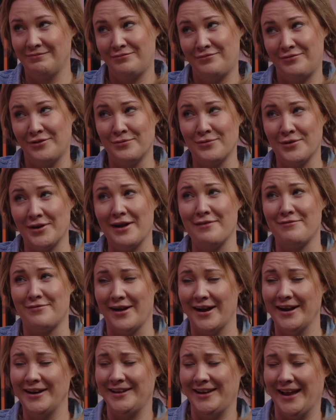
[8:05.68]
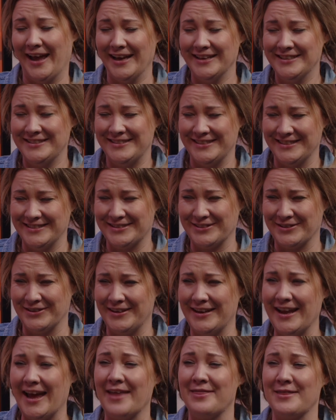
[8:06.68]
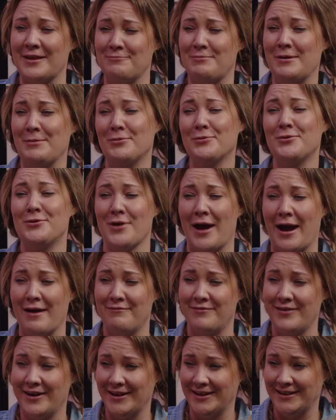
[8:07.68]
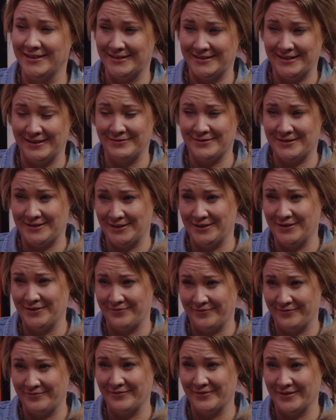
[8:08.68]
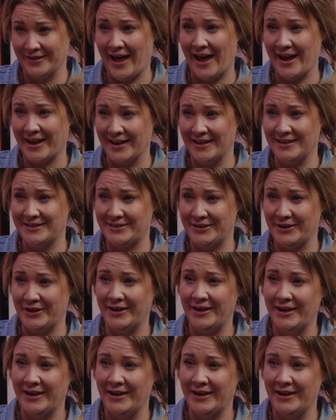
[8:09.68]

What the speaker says: from what I've read, yes, it's good. And then people who have read it seem to like it too.